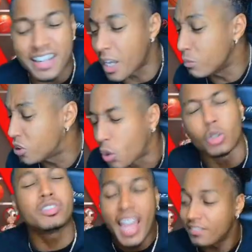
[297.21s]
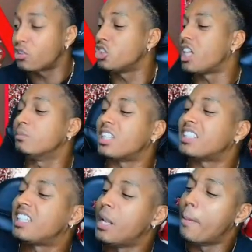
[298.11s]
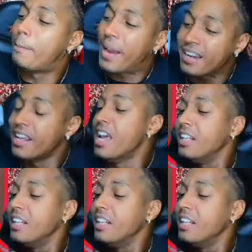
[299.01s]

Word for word: Estamos contentos. Estamos a celebrar.